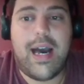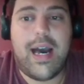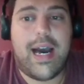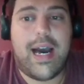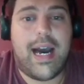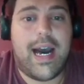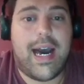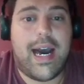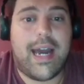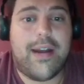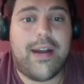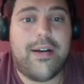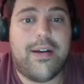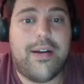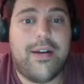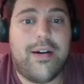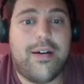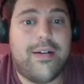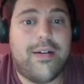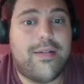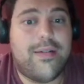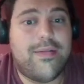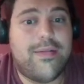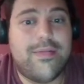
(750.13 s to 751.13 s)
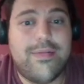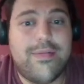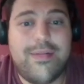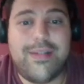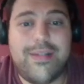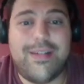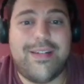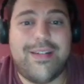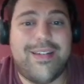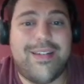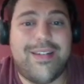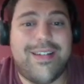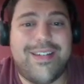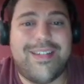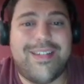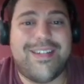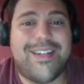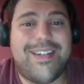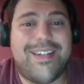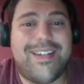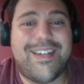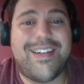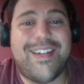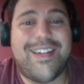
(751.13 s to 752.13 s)
I don't know.
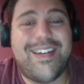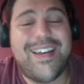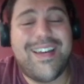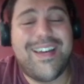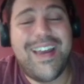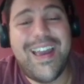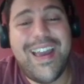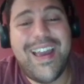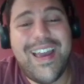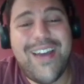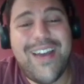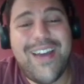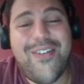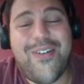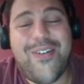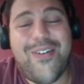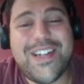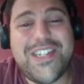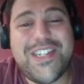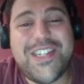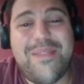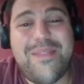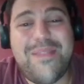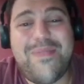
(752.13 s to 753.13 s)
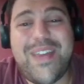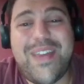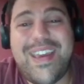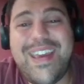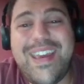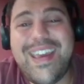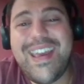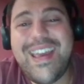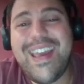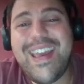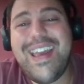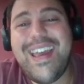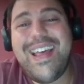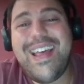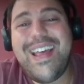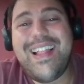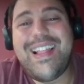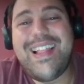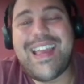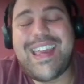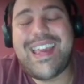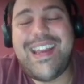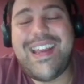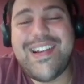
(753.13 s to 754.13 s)
Watch it be...
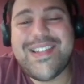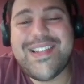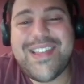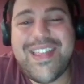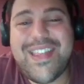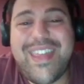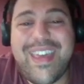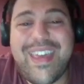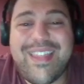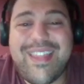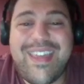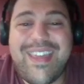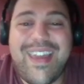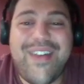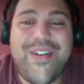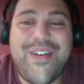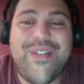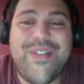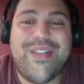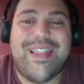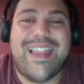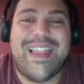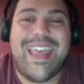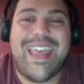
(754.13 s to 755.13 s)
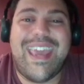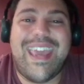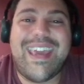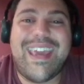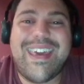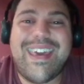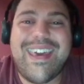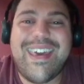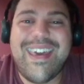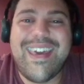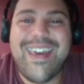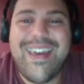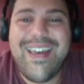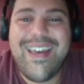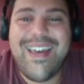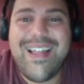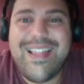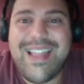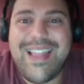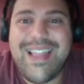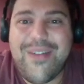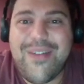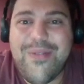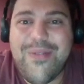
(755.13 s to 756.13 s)
Like, here's the thing. They don't link...
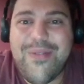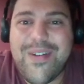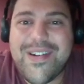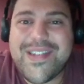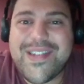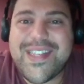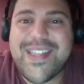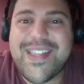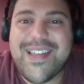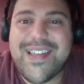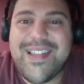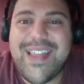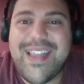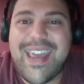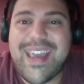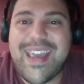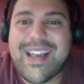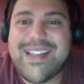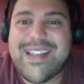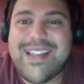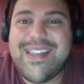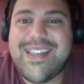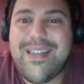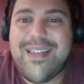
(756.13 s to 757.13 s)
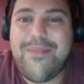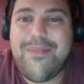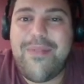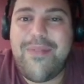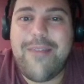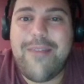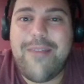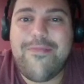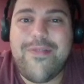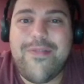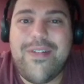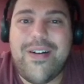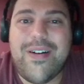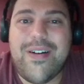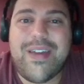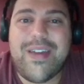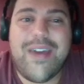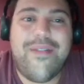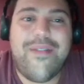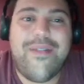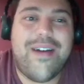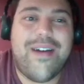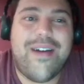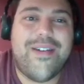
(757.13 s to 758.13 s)
Like, where's the link to the people... Okay,
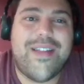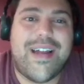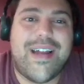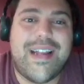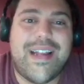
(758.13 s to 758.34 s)
wait, hold on.